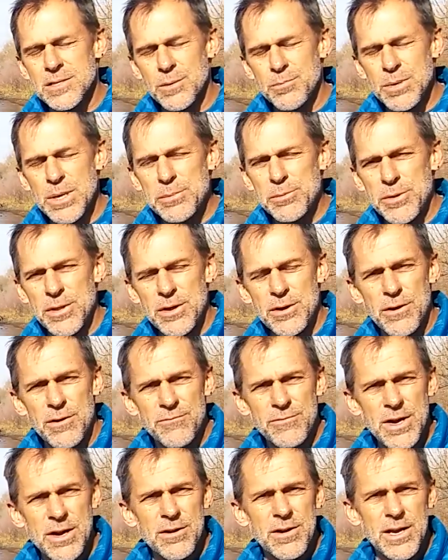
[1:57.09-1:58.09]
and the people there
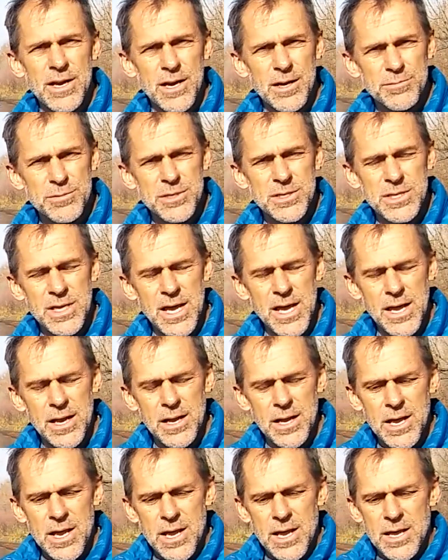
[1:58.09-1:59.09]
are very upset